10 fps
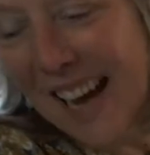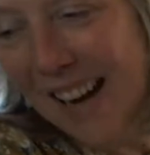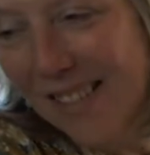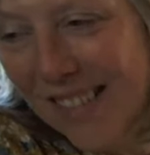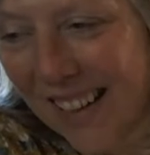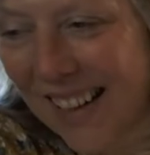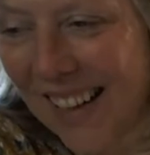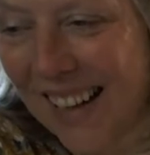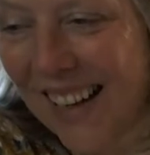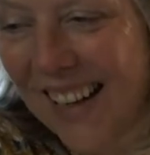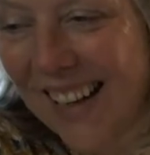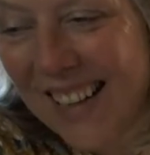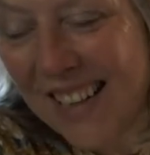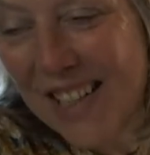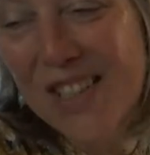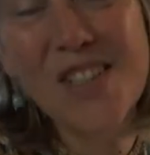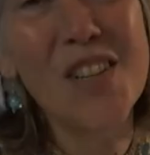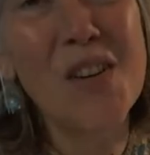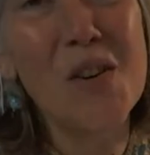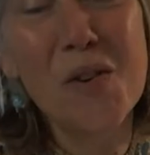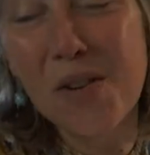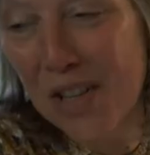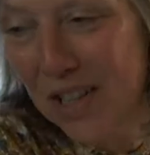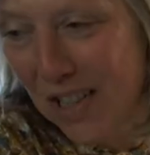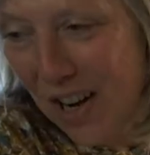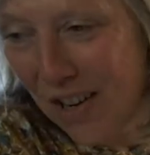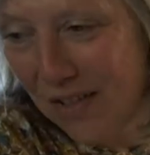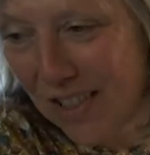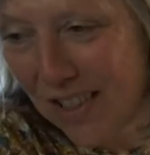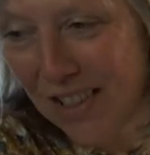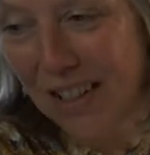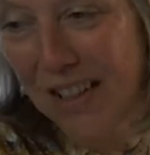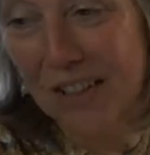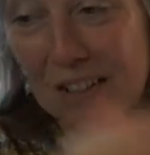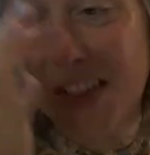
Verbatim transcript: now. Sue, good afternoon.